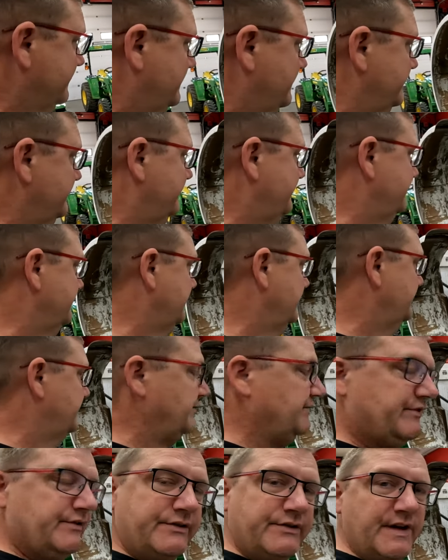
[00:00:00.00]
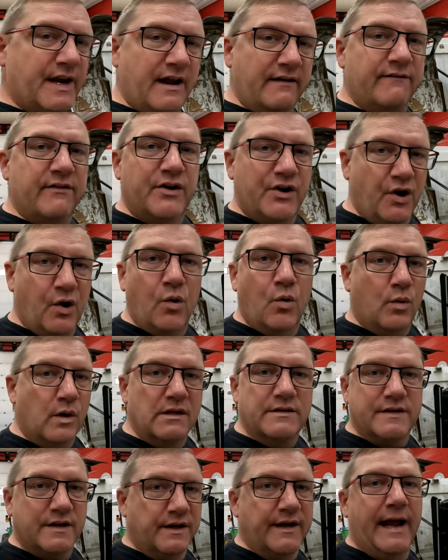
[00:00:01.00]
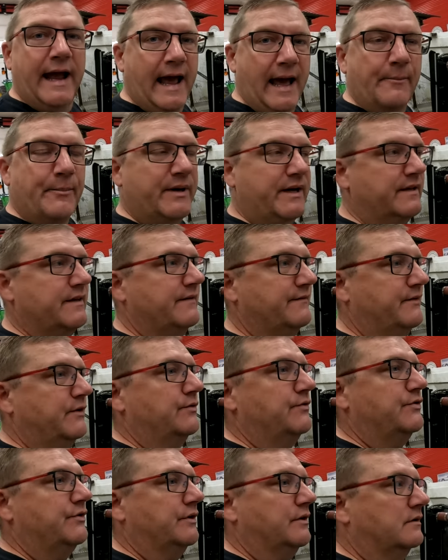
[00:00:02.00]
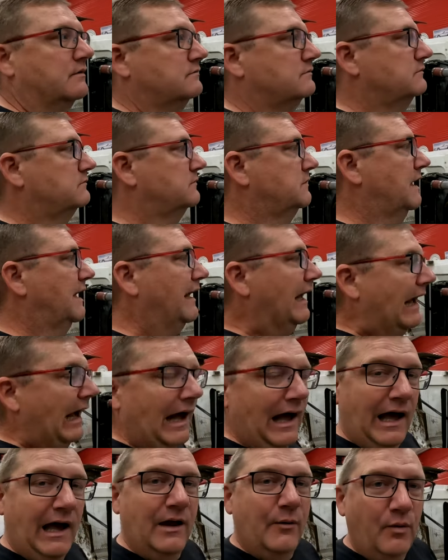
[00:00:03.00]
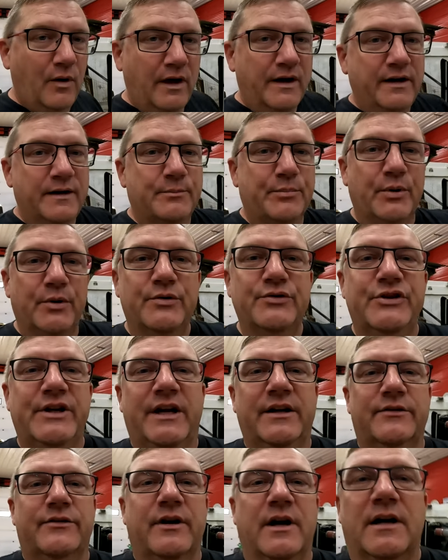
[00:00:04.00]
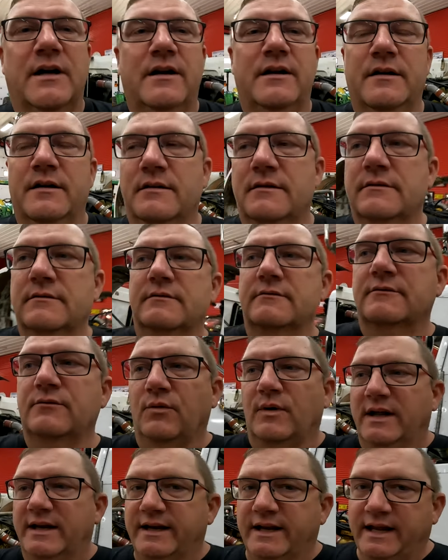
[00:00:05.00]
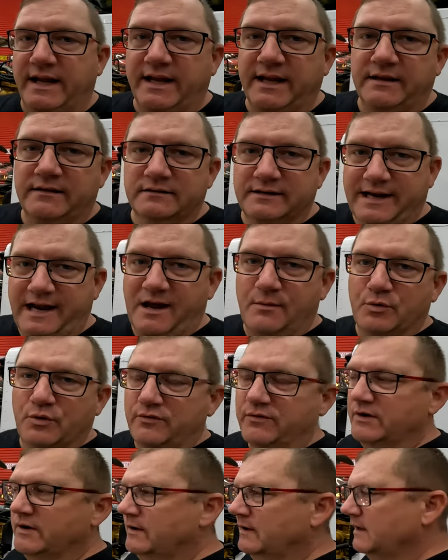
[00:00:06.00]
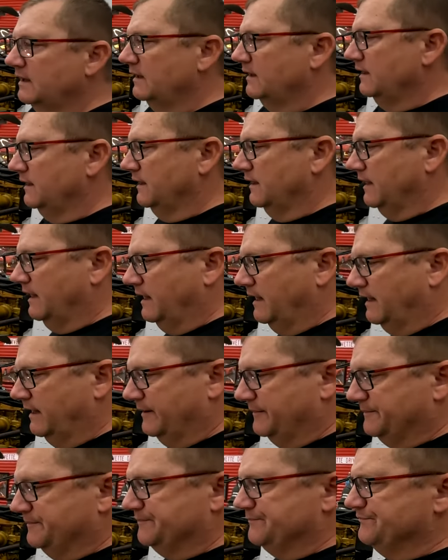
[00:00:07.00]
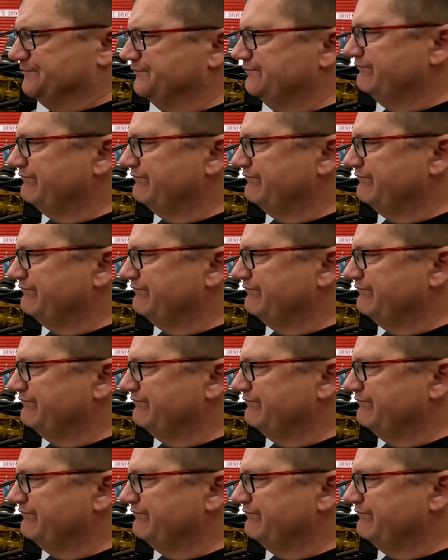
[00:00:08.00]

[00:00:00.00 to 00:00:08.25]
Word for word: because you just never know what's going to happen in the future. I wanted a project truck one day, cab over, and